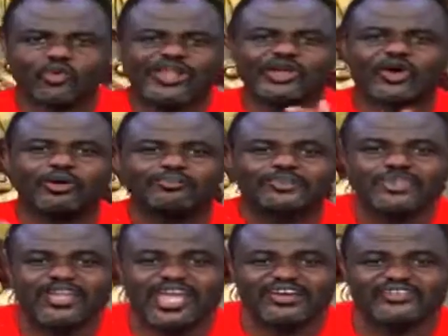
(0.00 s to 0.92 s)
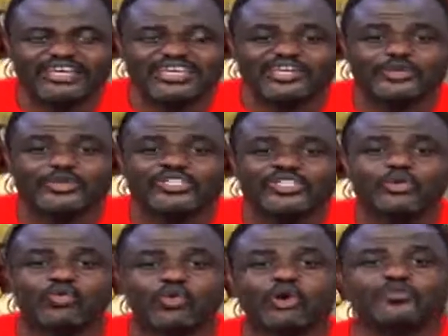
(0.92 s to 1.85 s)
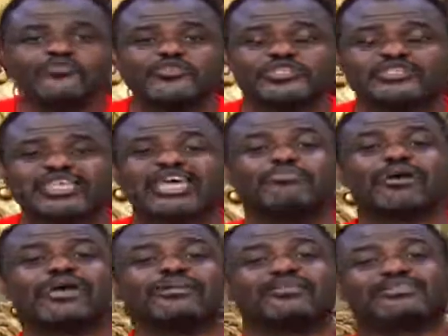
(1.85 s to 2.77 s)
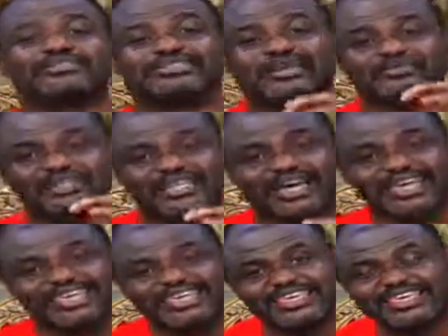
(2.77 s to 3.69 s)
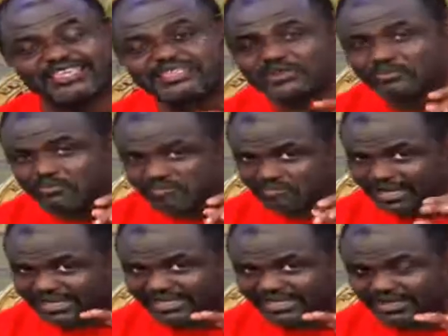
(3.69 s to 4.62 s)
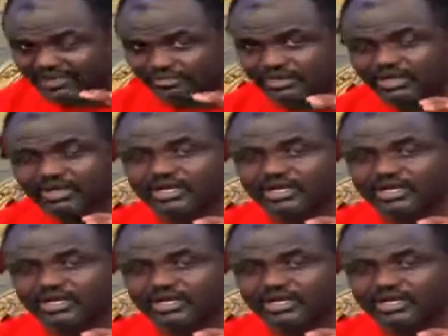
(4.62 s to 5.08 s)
Welcome to the ever-increasing word feast. Abel Damina is my name.